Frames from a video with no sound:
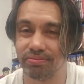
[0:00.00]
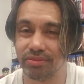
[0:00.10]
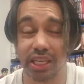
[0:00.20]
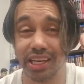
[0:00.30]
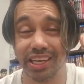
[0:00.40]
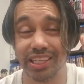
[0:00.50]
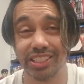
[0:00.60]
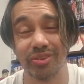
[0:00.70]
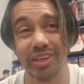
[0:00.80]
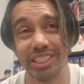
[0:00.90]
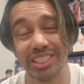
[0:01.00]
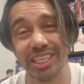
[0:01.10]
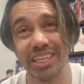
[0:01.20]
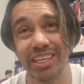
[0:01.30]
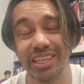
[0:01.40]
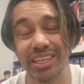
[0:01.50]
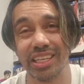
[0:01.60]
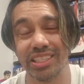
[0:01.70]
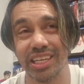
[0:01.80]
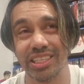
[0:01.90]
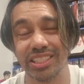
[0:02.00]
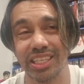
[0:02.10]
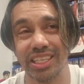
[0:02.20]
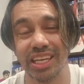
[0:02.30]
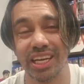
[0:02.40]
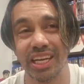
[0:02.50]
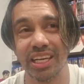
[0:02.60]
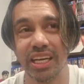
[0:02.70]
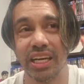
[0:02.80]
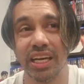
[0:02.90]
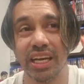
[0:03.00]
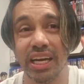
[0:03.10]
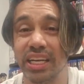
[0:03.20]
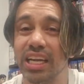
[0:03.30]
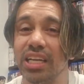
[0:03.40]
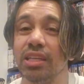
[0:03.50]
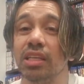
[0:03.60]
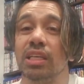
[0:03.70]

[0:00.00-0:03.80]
Again, that's a great scene, that scene there, and then